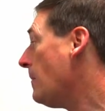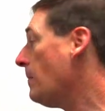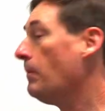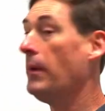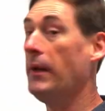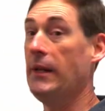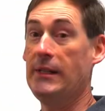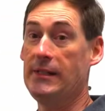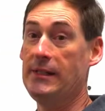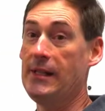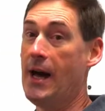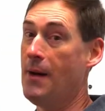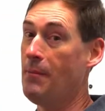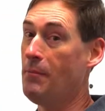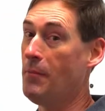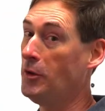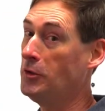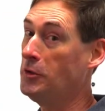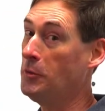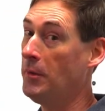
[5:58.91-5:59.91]
But it's not
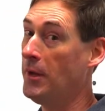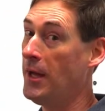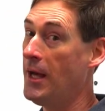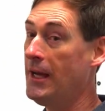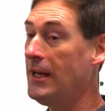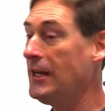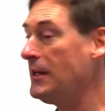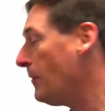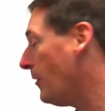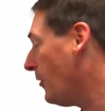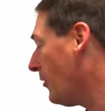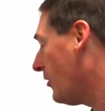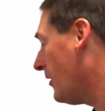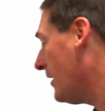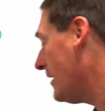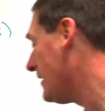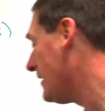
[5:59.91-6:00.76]
multiply anymore, is